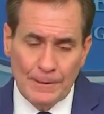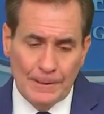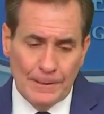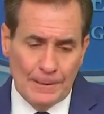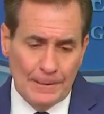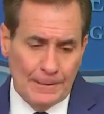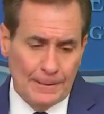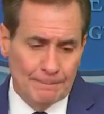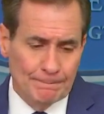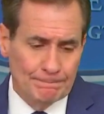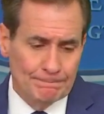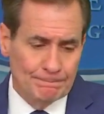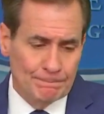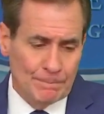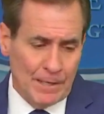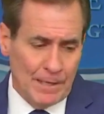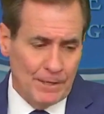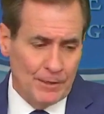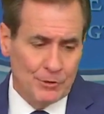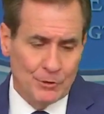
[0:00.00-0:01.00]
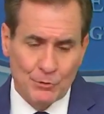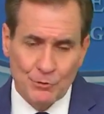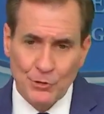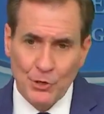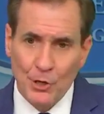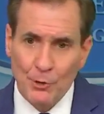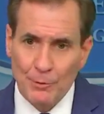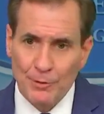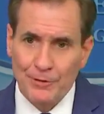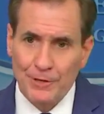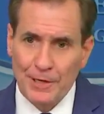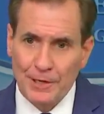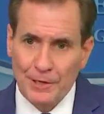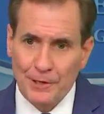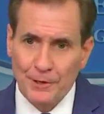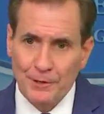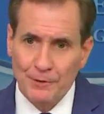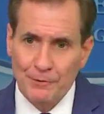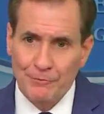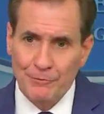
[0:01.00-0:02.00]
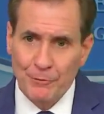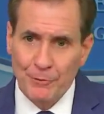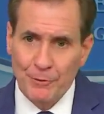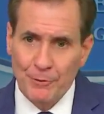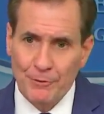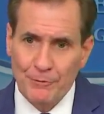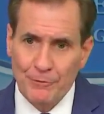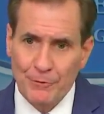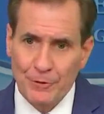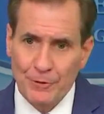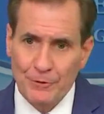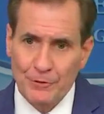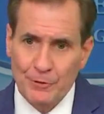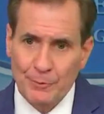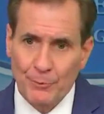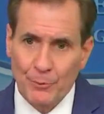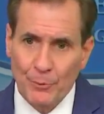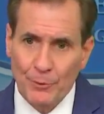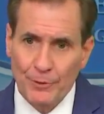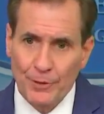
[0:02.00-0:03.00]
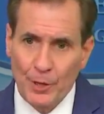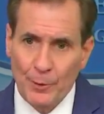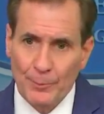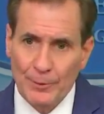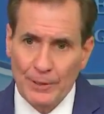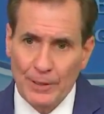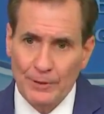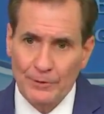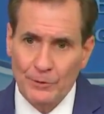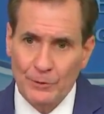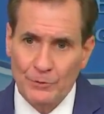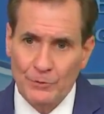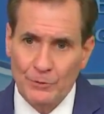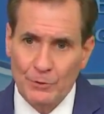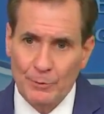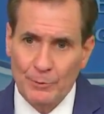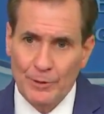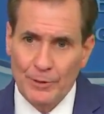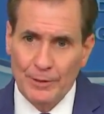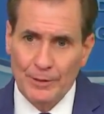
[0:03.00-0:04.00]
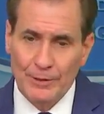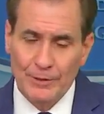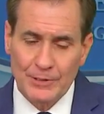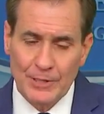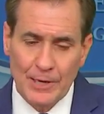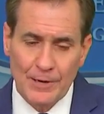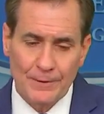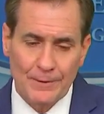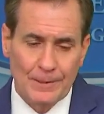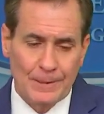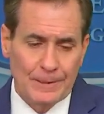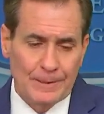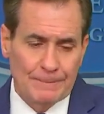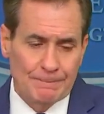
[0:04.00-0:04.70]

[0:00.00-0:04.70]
And as you saw, we thank Qatar for their support in helping get those two Americans out.